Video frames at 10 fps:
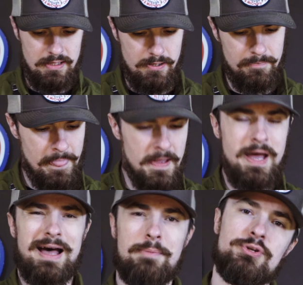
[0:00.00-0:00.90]

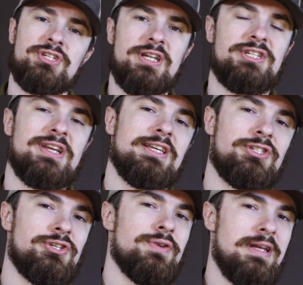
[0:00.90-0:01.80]
I appreciate you guys
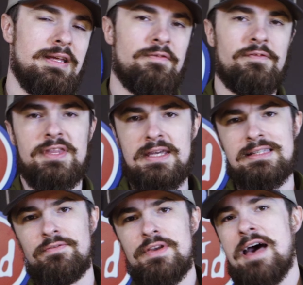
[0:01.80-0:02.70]
tuning in for
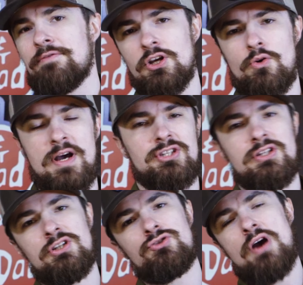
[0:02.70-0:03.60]
this. If you have any
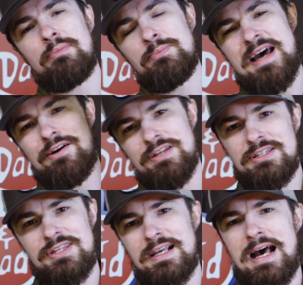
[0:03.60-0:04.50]
questions, drop them down
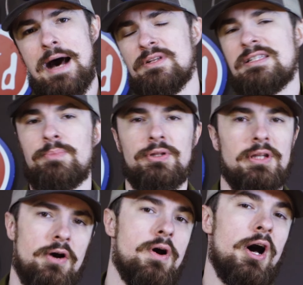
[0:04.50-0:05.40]
into the comments
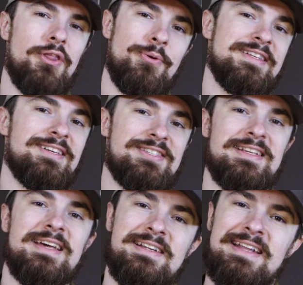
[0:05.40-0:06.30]
below. Otherwise, I'll see
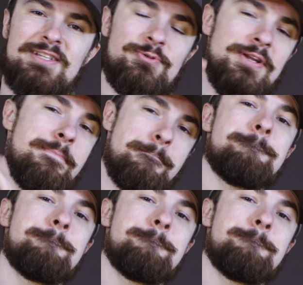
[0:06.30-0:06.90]
you in the next one.